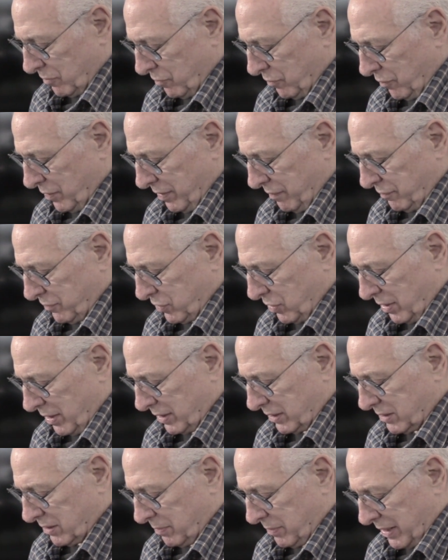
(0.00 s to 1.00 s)
We've
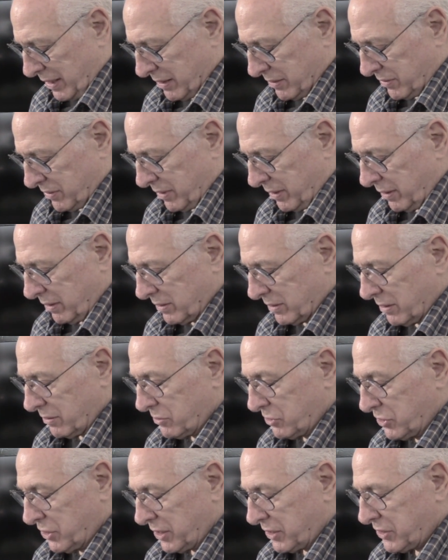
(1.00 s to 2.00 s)
talked about the
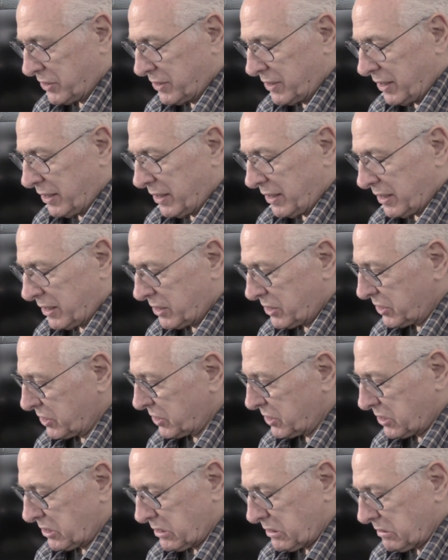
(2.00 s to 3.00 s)

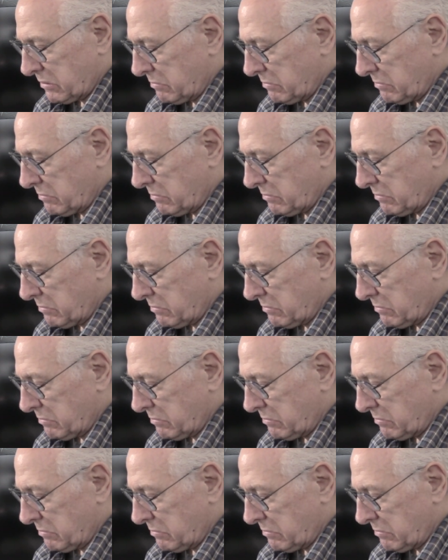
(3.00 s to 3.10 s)
logistics.